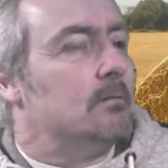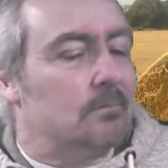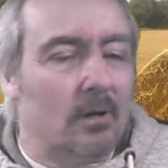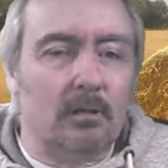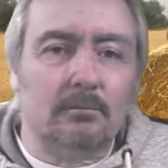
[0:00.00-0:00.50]

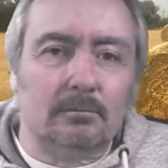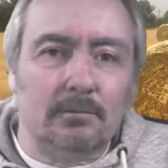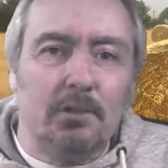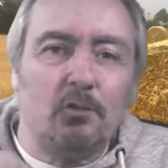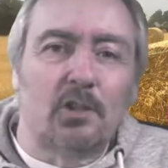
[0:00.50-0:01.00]
Right,
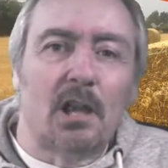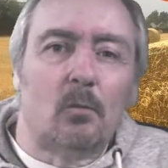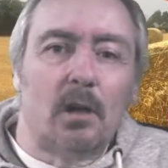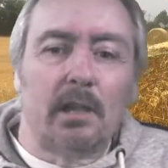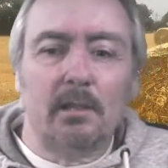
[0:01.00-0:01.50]
you chat
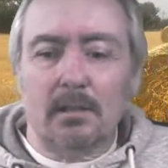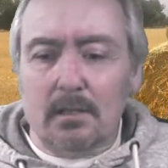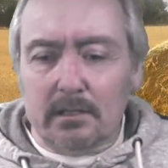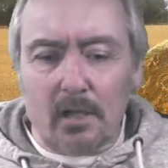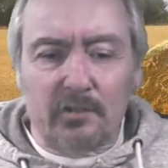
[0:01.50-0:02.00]
away.
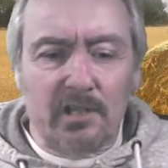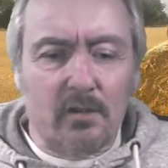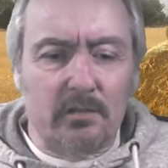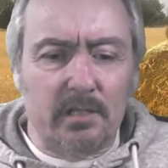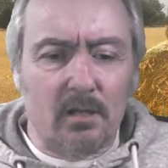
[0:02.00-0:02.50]
No,
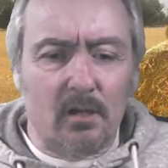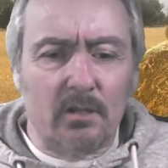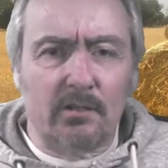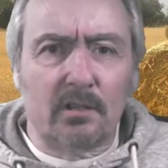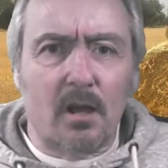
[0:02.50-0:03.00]
seriously,
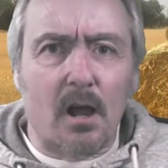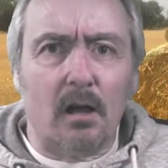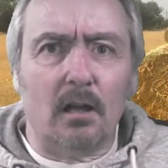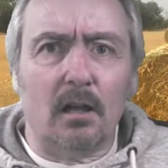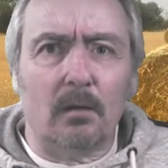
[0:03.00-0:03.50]
guys.
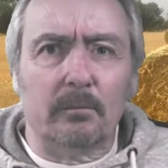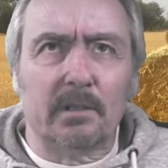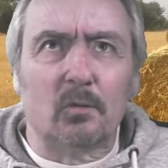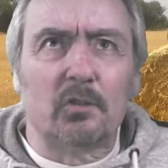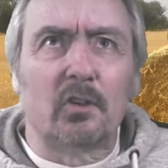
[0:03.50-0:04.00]
I
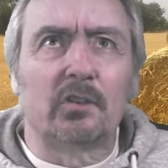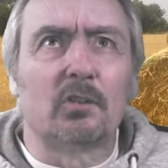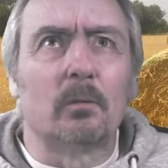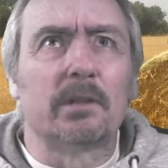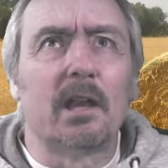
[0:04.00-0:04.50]
wish I could
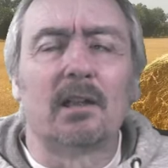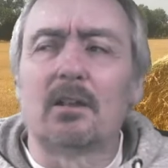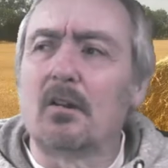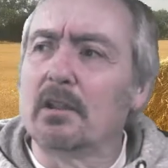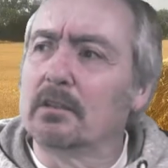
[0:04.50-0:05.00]
stop saying
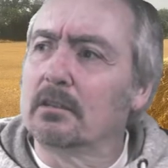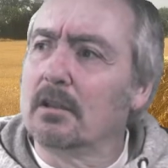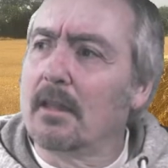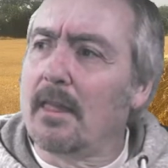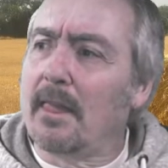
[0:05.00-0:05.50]
guys.
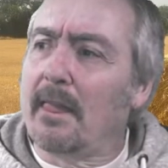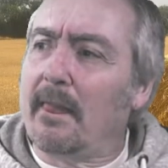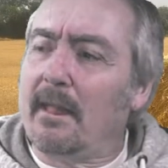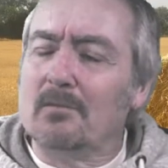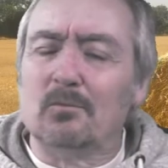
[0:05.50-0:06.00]

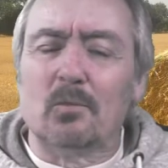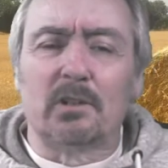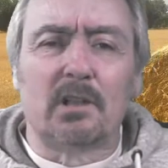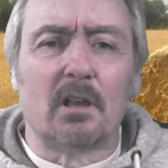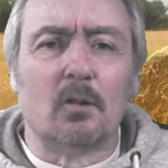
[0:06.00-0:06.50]
My
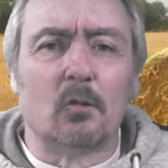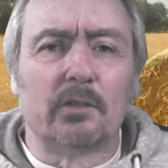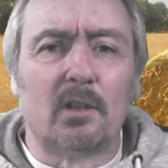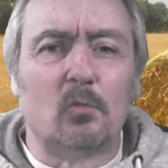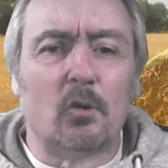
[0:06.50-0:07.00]
girls, they
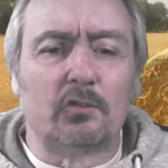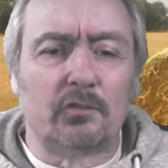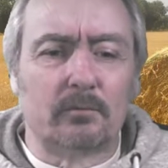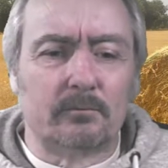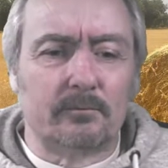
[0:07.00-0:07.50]
watch
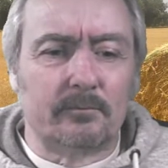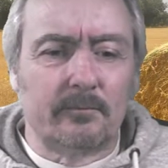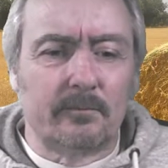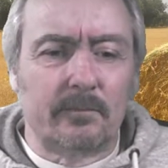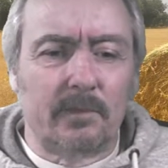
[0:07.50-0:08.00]

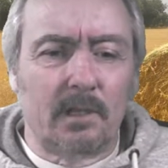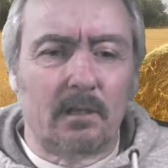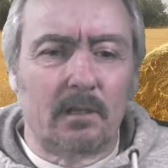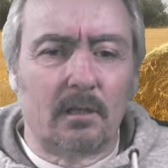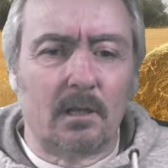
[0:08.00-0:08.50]

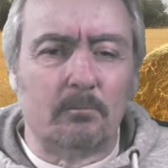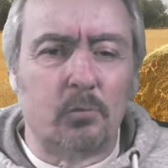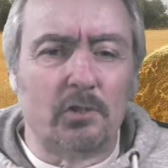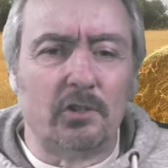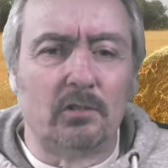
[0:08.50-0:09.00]
a
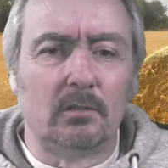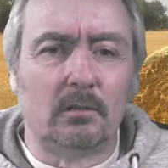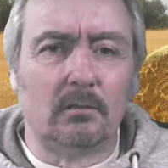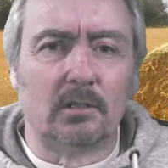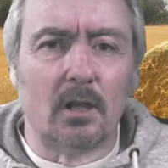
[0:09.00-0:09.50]
British
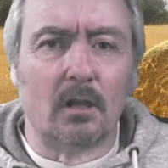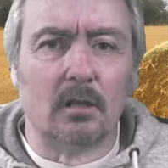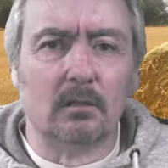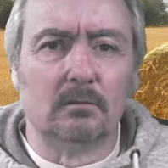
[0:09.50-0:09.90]
girl.